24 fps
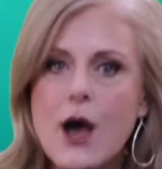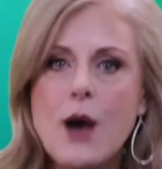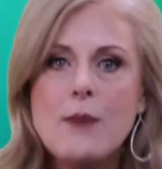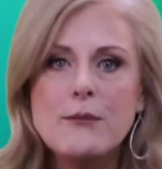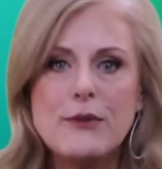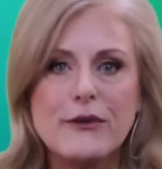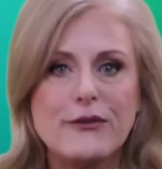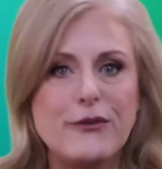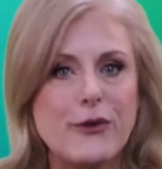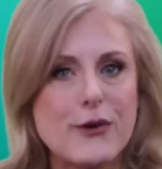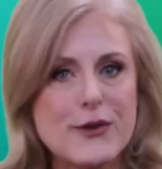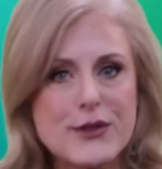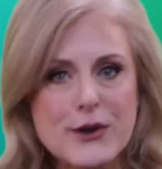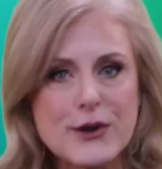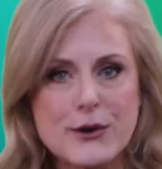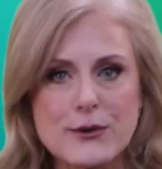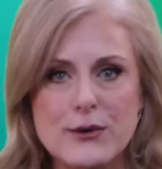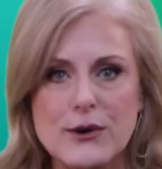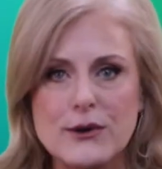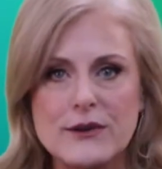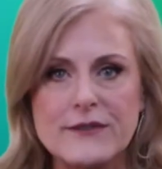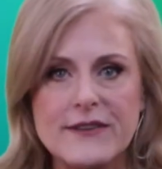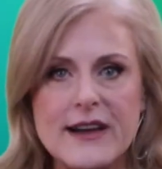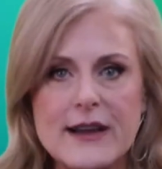Before the
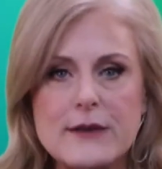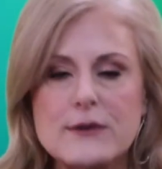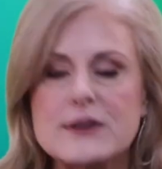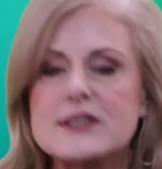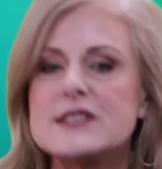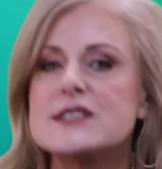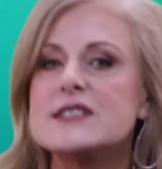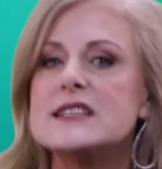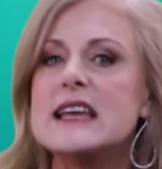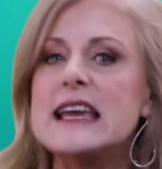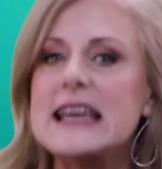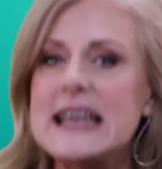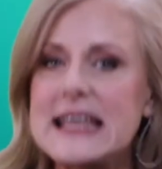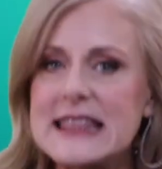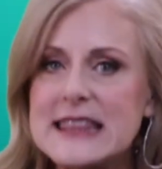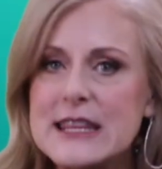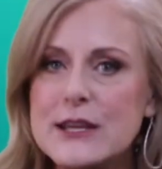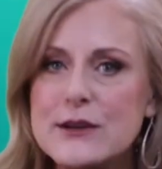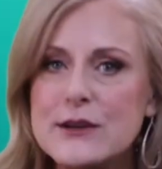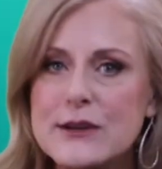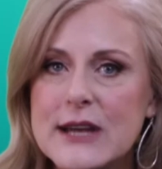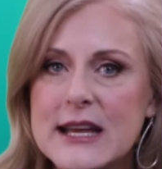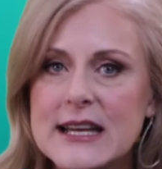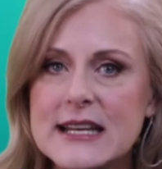coronavirus hit the
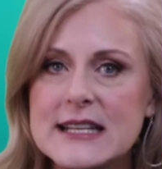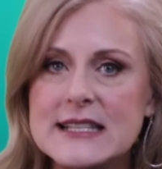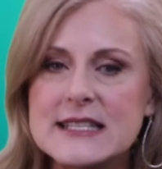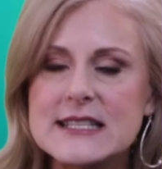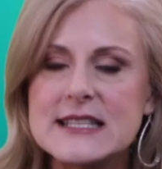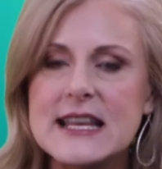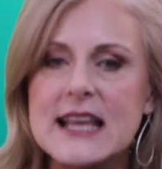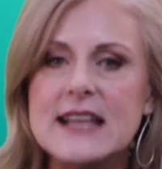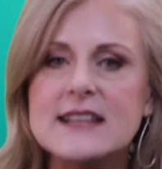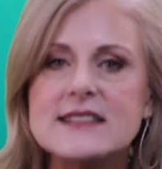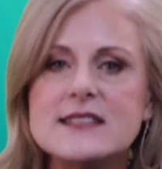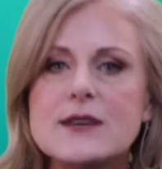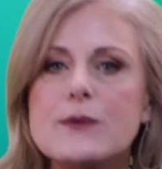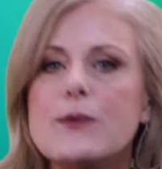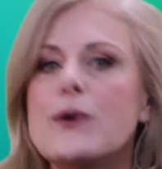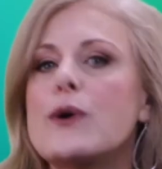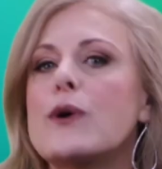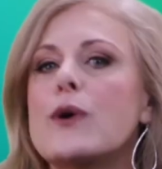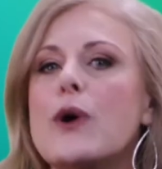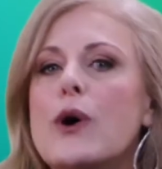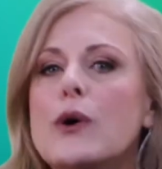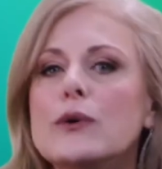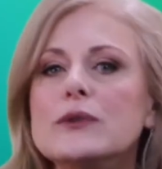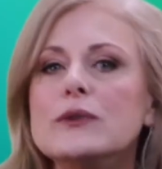United States, we
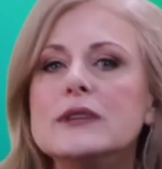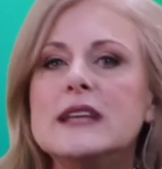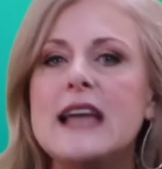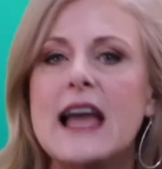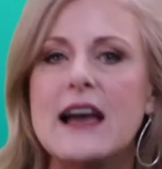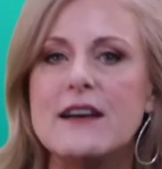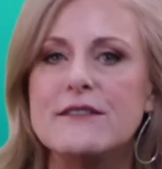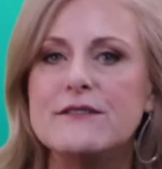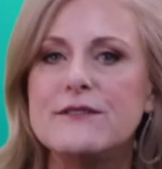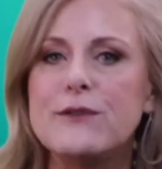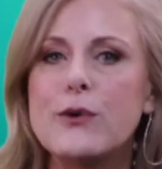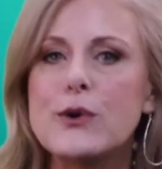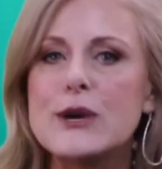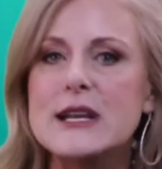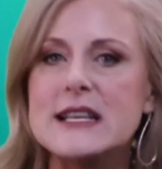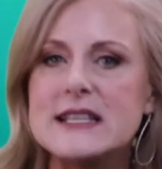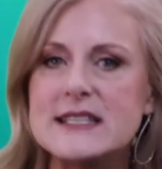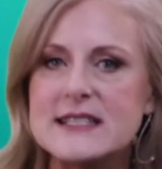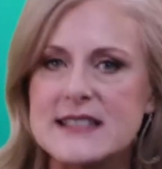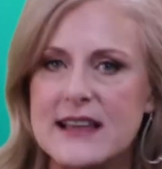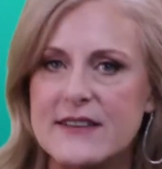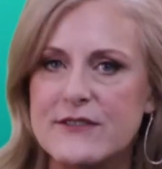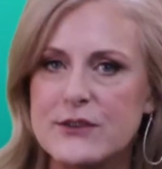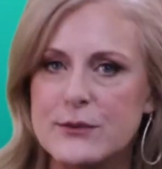were only at
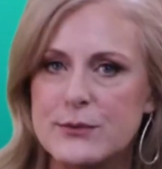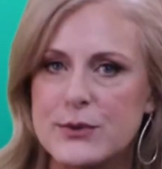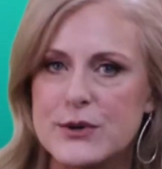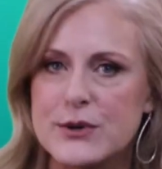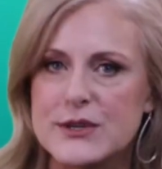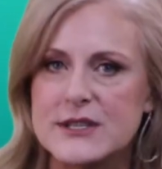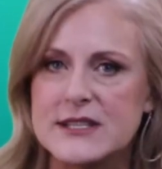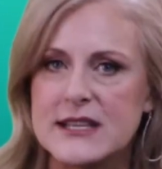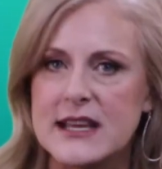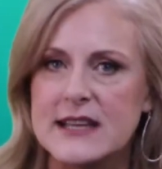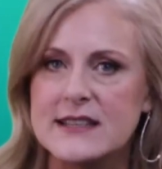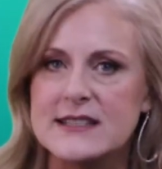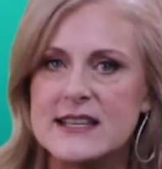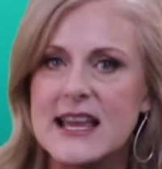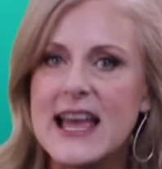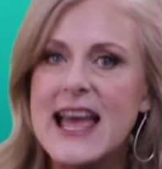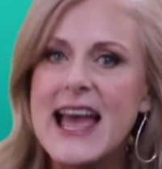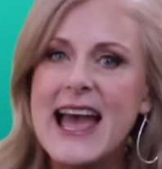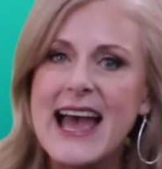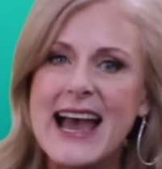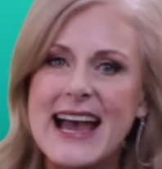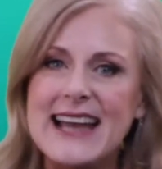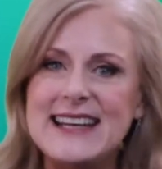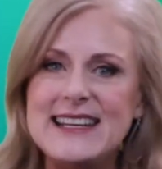47%.
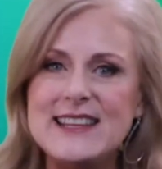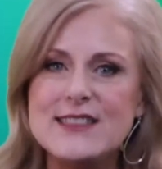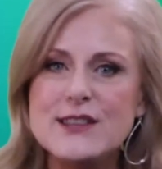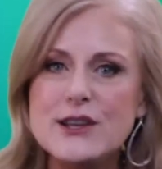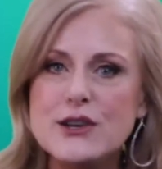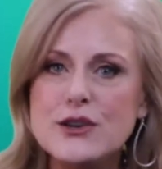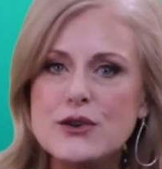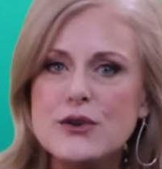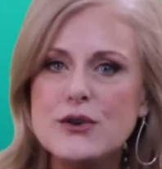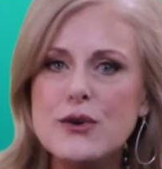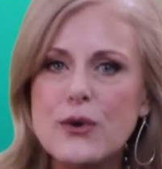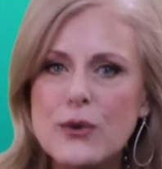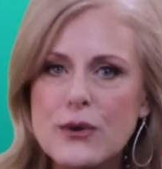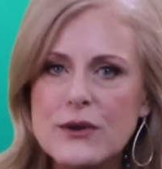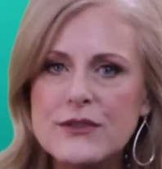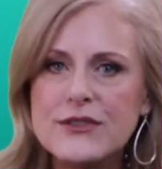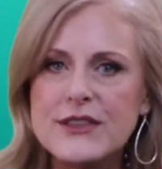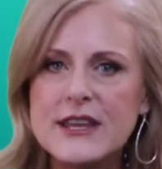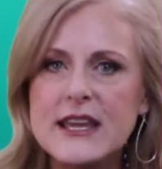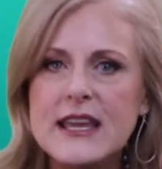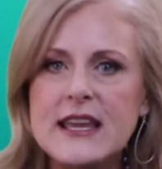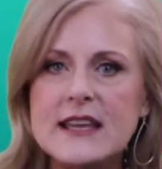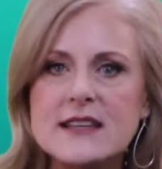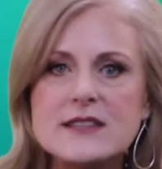And in the
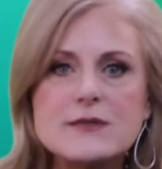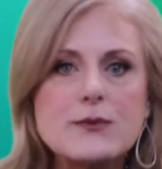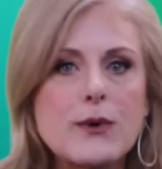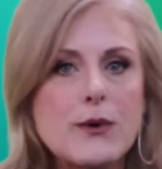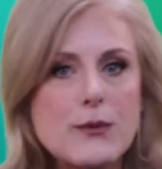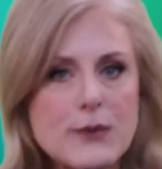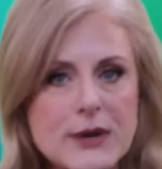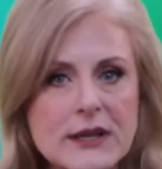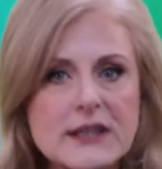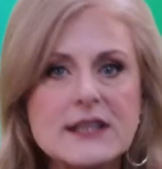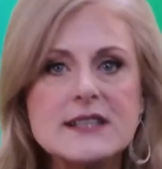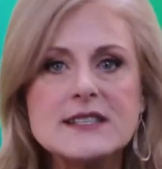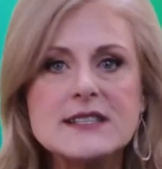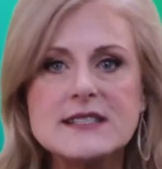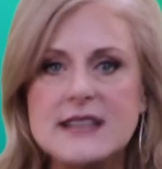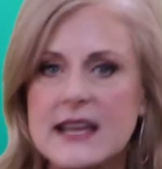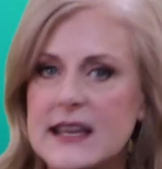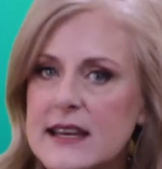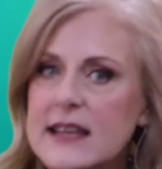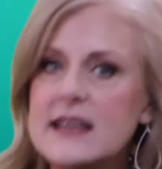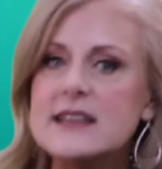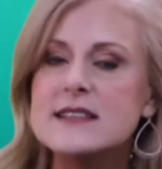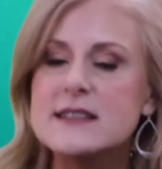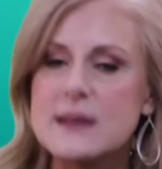Northeast, where real estate
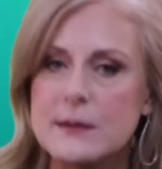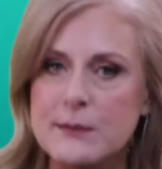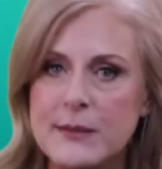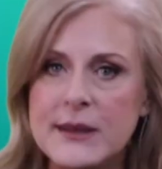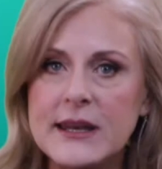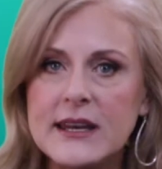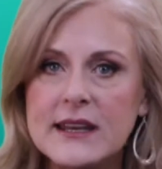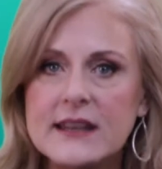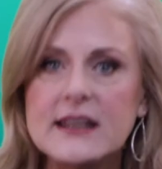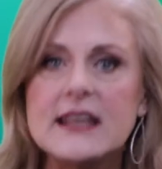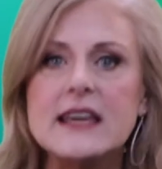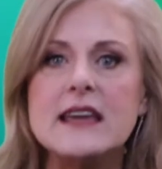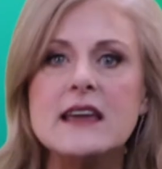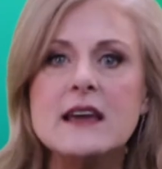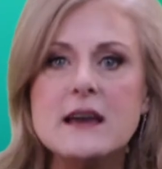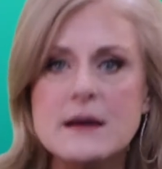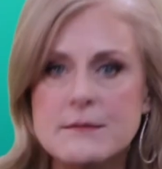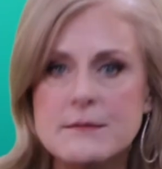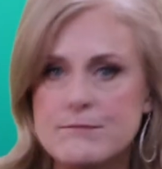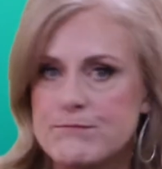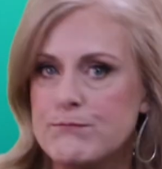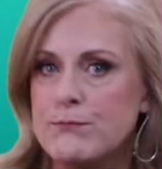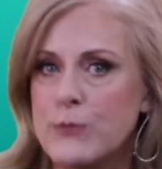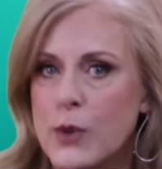is admittedly
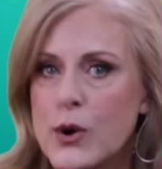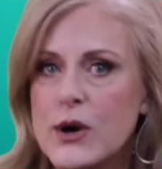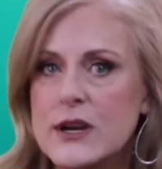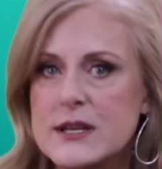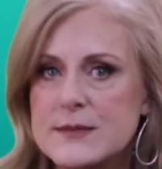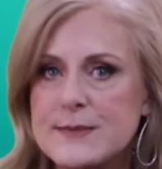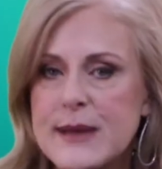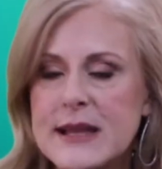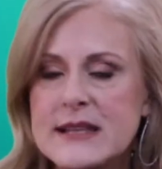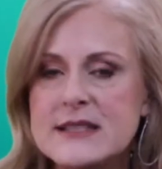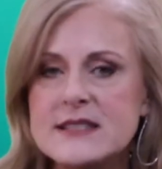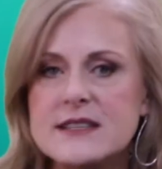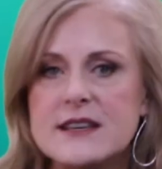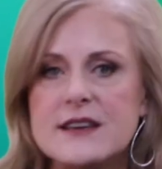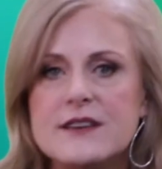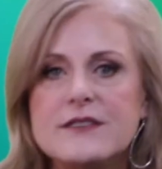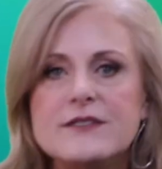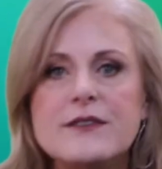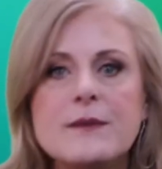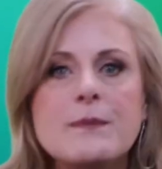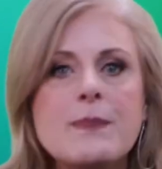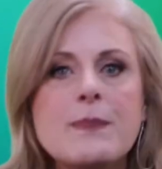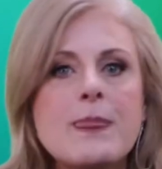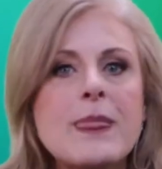more
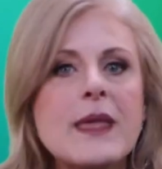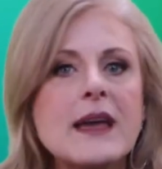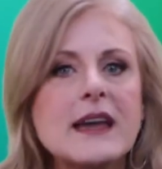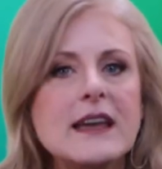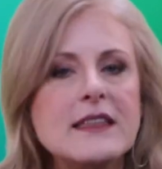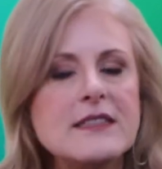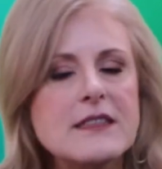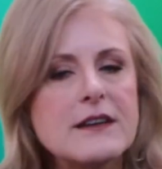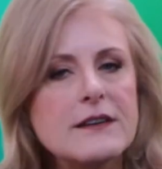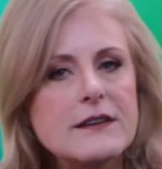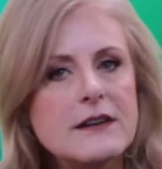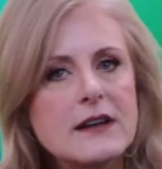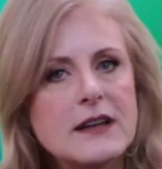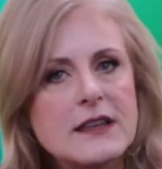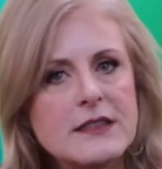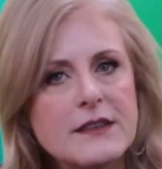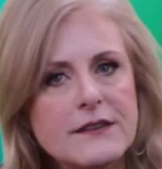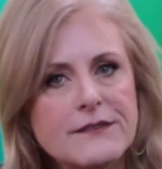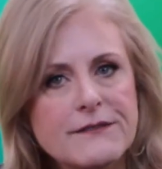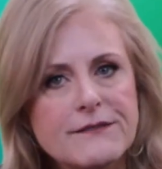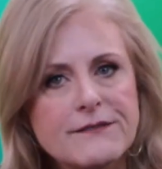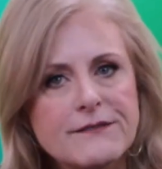expensive, in the